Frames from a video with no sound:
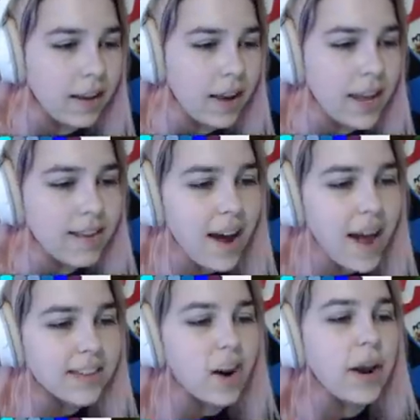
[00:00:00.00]
It
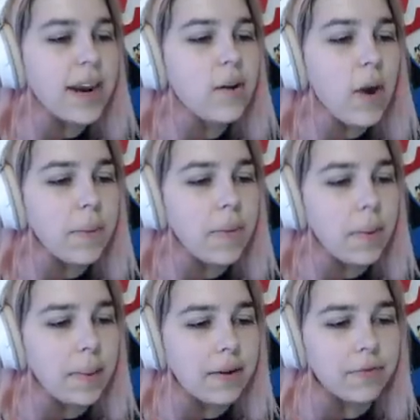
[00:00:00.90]
does. Okay, wait, wait,
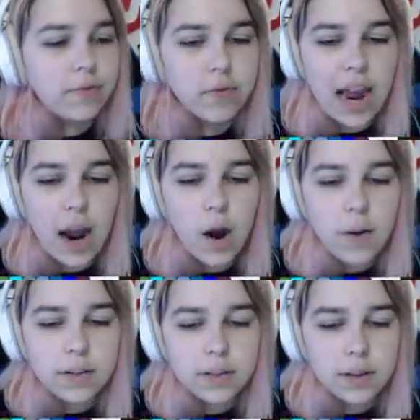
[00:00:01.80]
wait, wait.
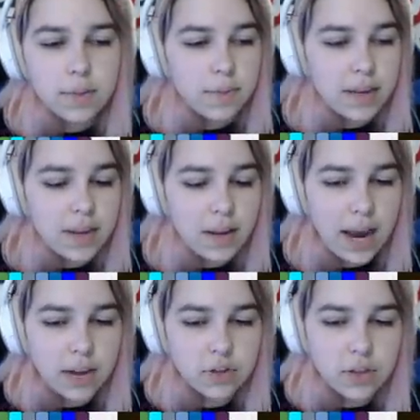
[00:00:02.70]
Now, to be
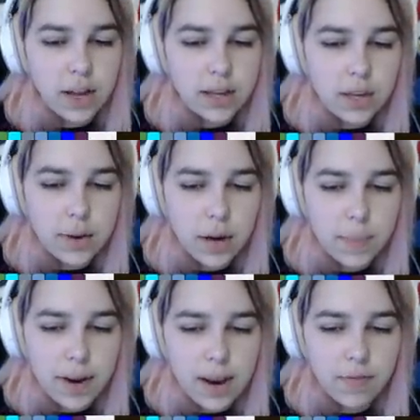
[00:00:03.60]
extra lucky, we
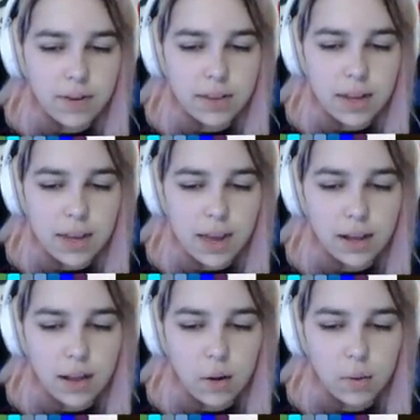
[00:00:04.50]
gotta paint everything
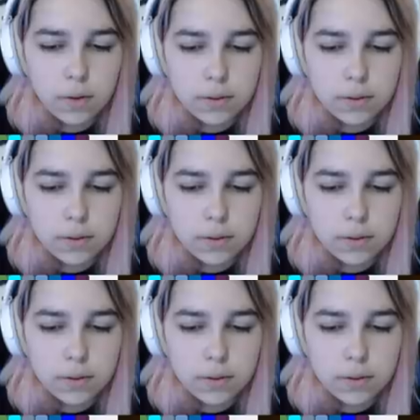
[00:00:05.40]
yellow.